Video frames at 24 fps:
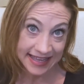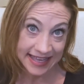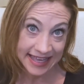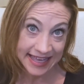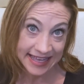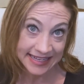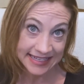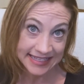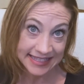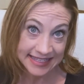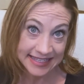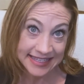
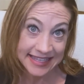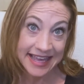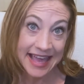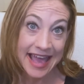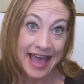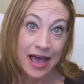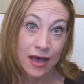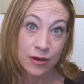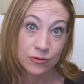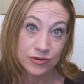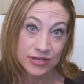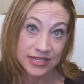gets
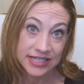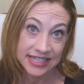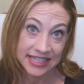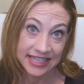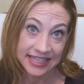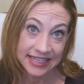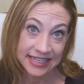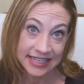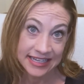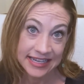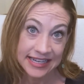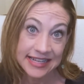
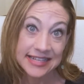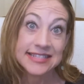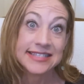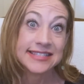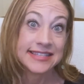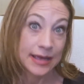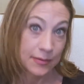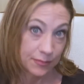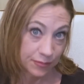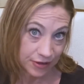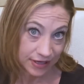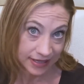counted
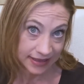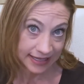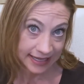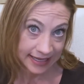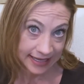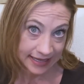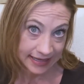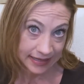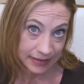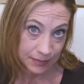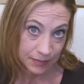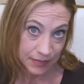
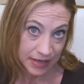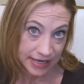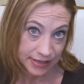separately